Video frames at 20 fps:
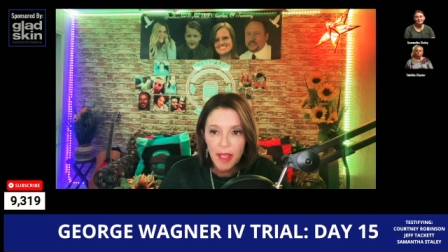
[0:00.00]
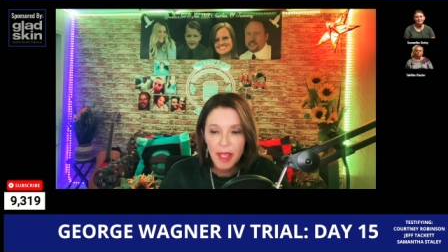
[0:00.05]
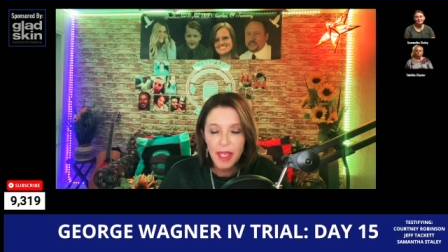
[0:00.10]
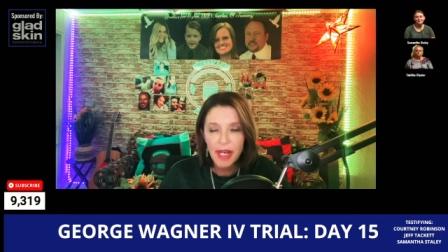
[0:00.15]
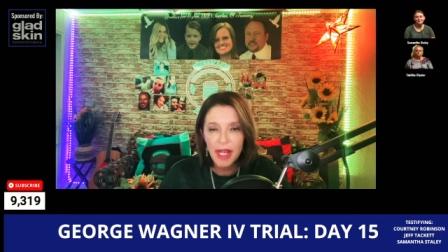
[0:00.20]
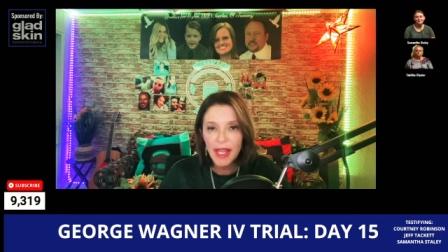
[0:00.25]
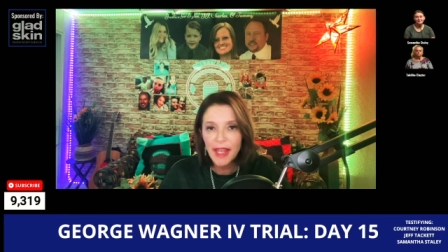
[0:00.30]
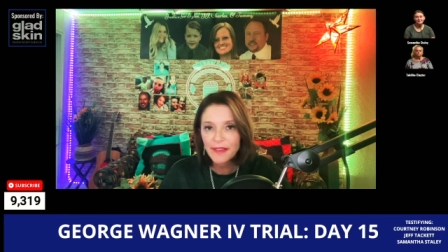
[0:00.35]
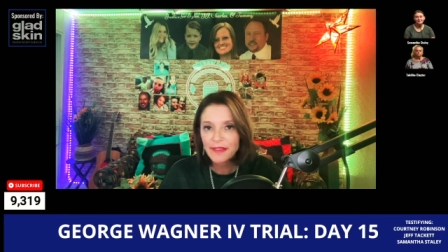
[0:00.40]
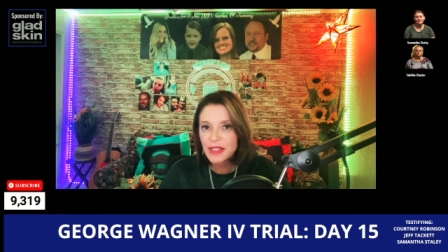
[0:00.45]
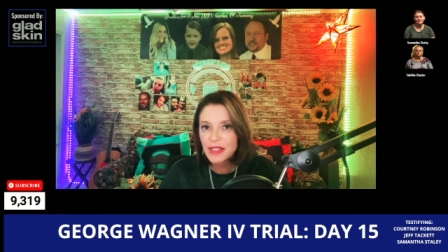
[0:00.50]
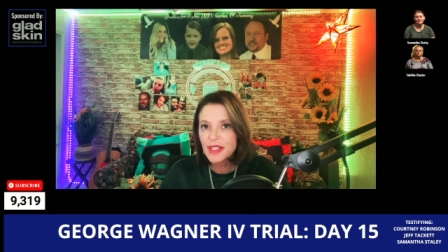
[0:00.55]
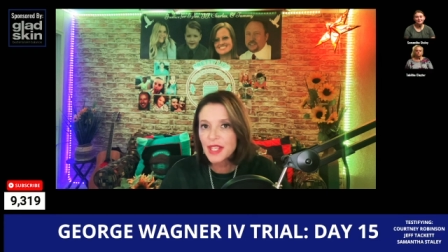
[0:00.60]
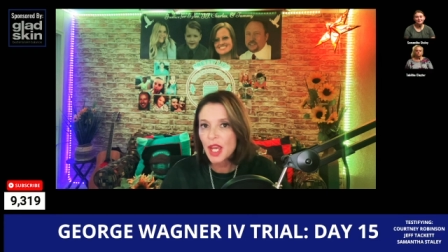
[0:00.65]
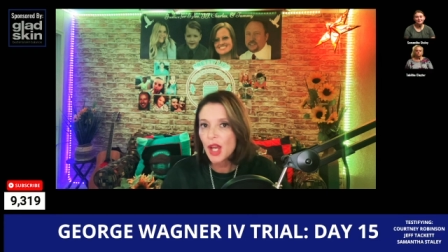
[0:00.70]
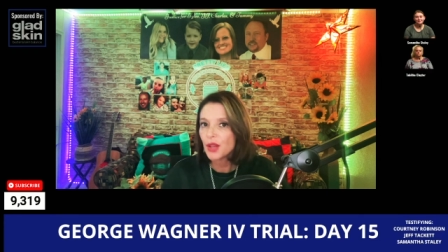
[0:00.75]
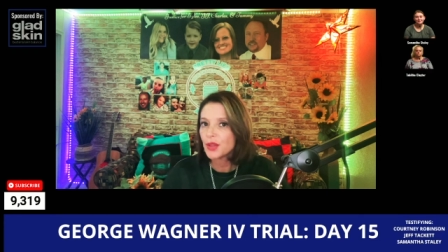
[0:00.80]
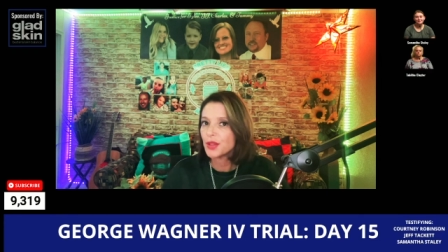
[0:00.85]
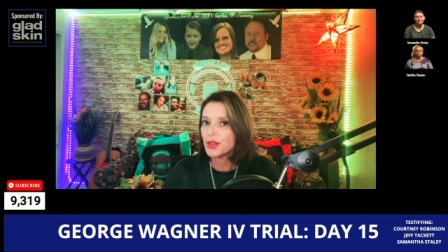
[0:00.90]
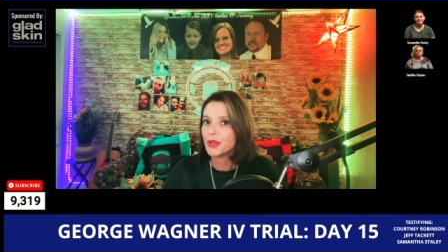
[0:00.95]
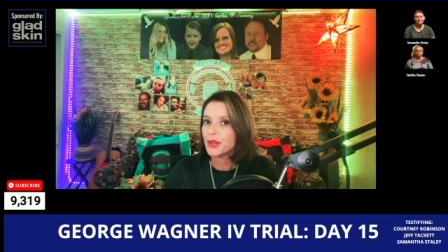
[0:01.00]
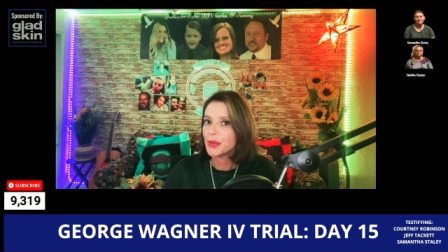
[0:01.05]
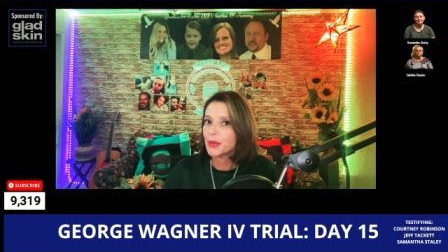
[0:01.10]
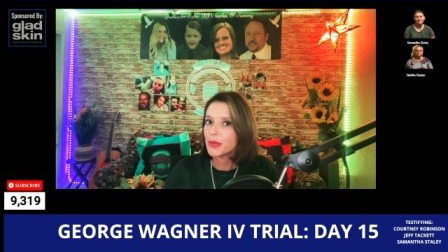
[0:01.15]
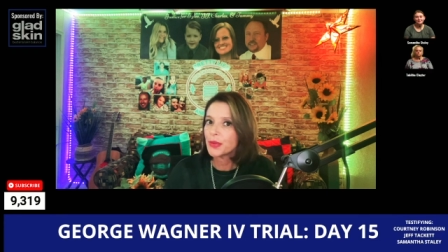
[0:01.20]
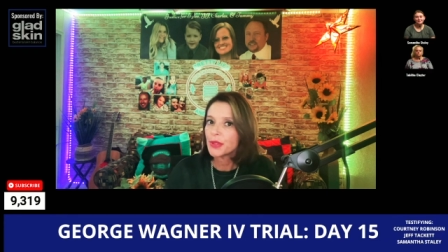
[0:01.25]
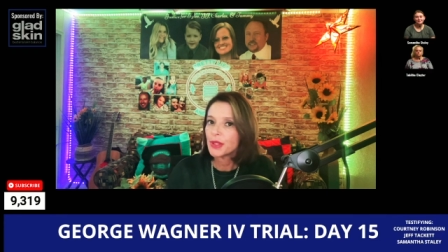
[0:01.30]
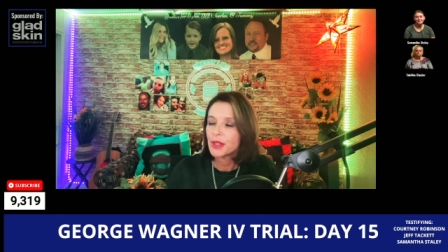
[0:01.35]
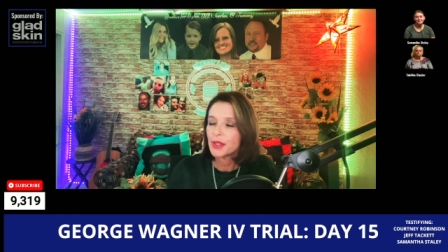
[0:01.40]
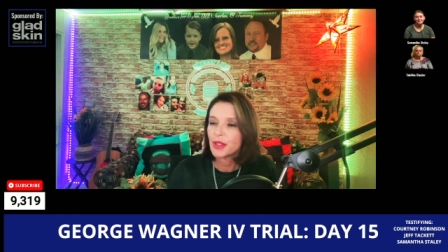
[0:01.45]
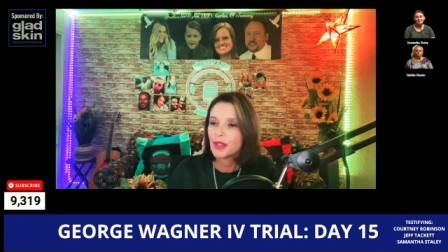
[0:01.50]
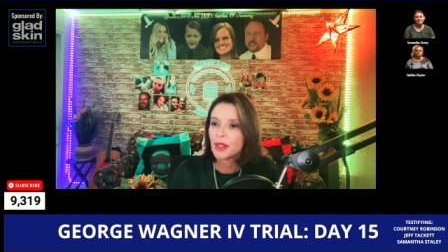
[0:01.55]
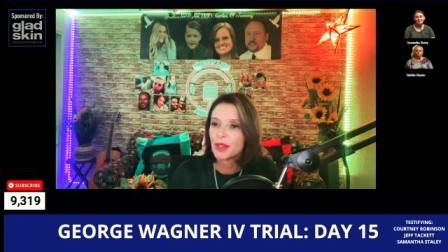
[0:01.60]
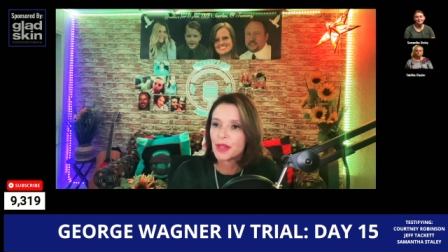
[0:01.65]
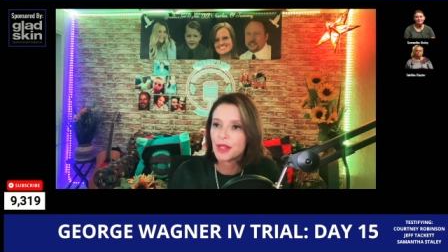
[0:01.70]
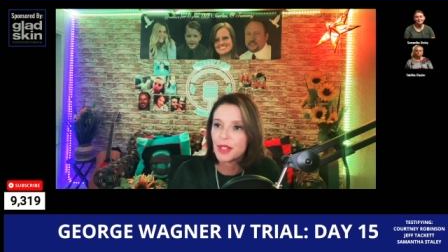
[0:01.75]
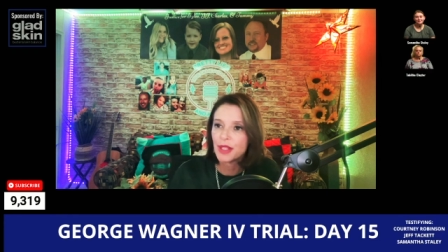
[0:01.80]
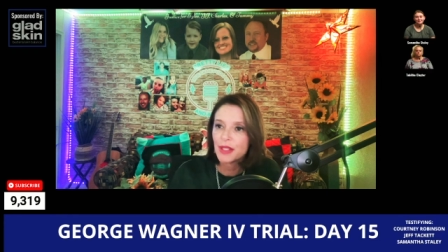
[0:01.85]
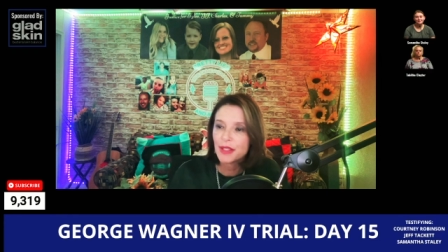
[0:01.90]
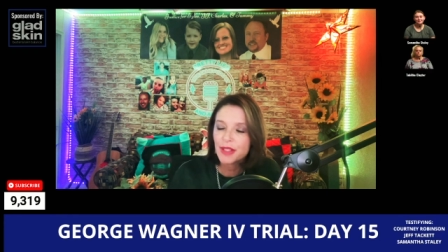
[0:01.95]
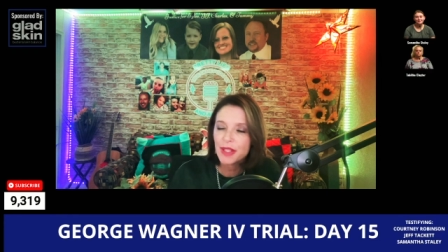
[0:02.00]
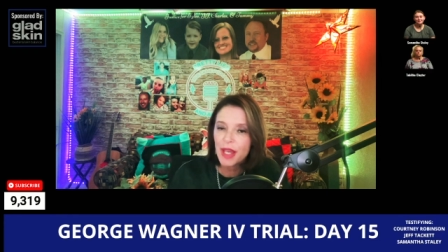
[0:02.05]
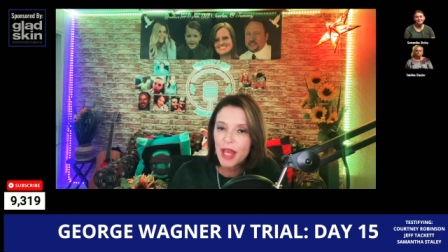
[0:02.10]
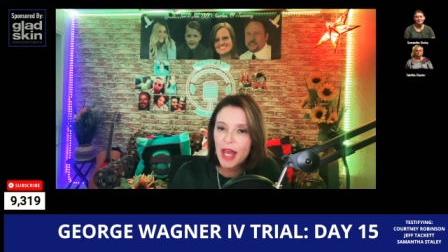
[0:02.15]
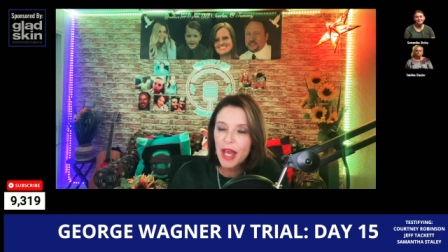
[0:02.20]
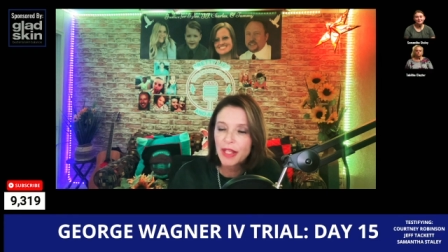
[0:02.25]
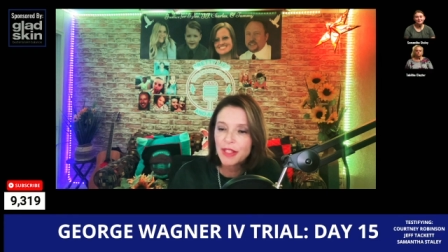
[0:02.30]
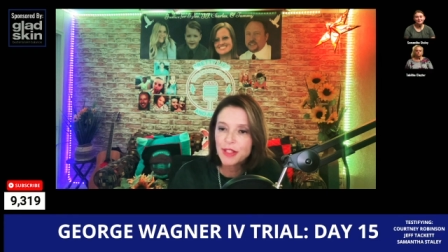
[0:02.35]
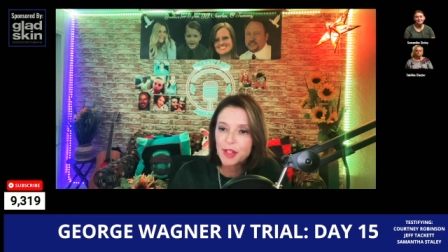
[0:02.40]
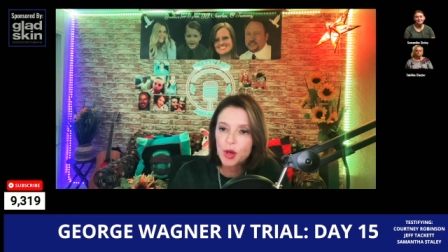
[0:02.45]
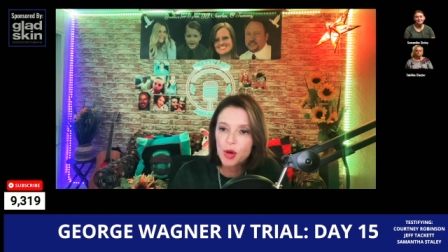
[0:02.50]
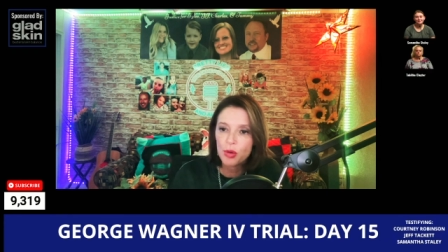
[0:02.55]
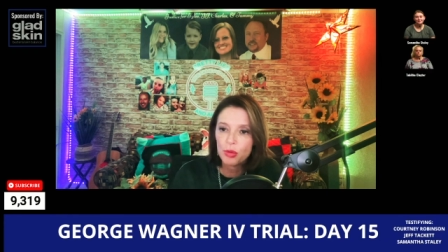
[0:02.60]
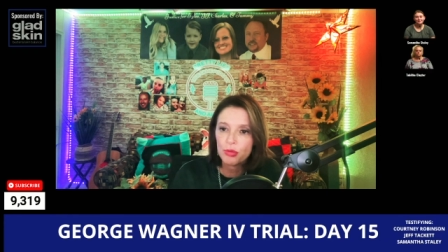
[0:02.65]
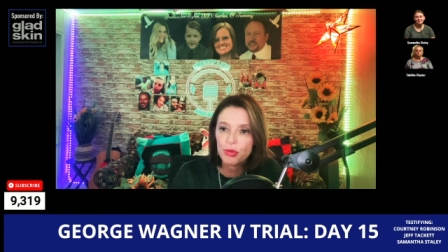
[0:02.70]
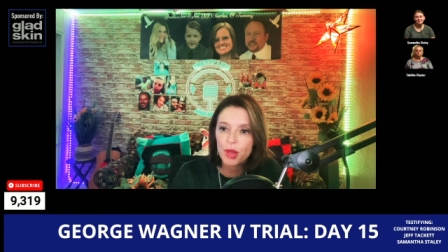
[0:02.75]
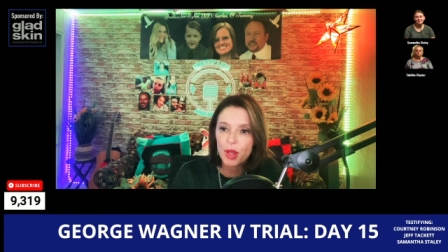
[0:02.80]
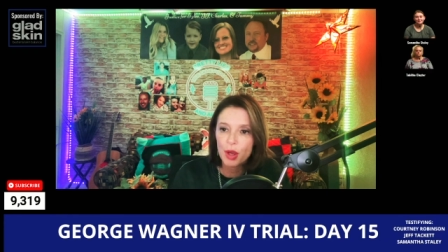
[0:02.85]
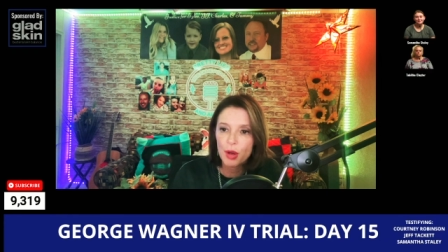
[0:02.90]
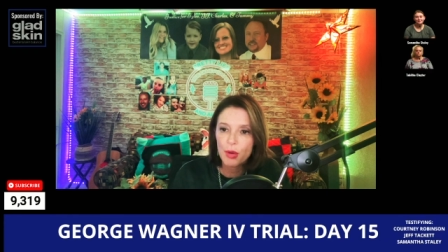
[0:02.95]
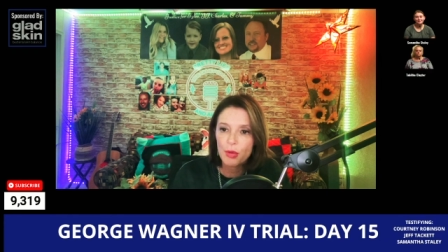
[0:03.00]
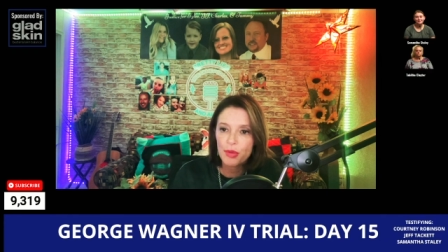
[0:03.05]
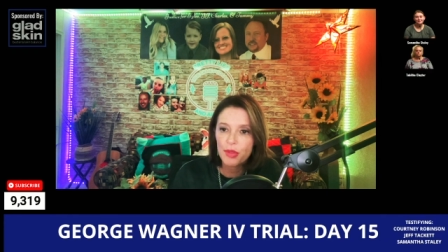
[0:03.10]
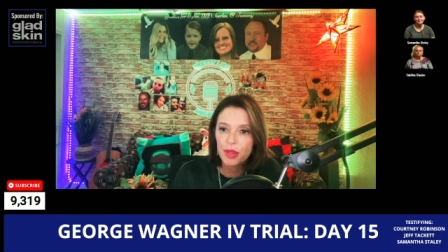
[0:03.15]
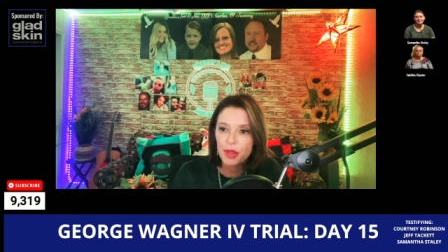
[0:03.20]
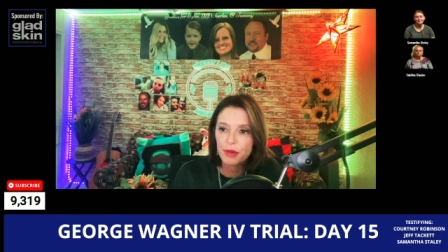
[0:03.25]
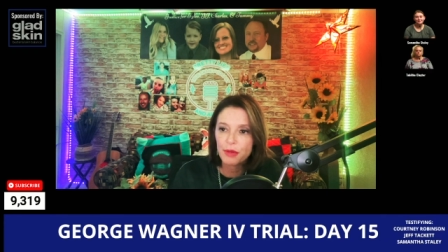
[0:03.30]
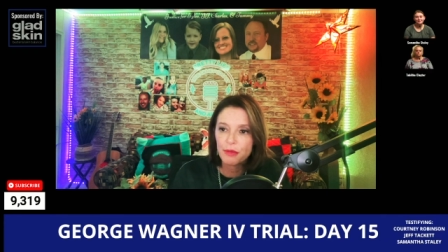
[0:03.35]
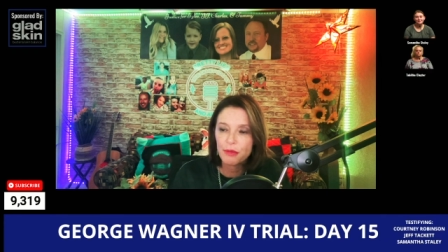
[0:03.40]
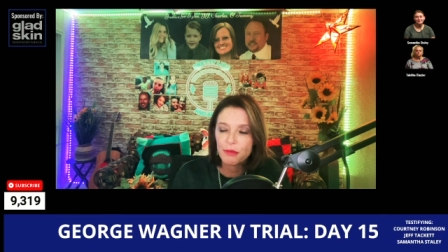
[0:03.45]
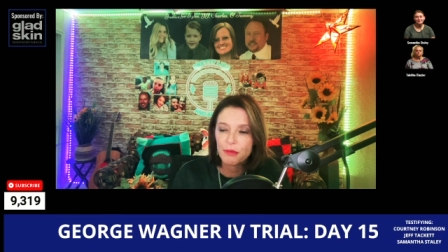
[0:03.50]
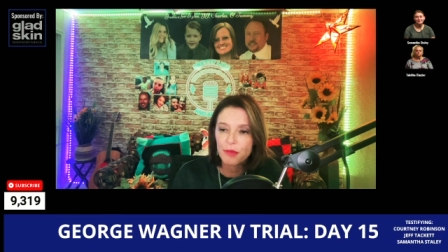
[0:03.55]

And I have to tell you, this I don't know that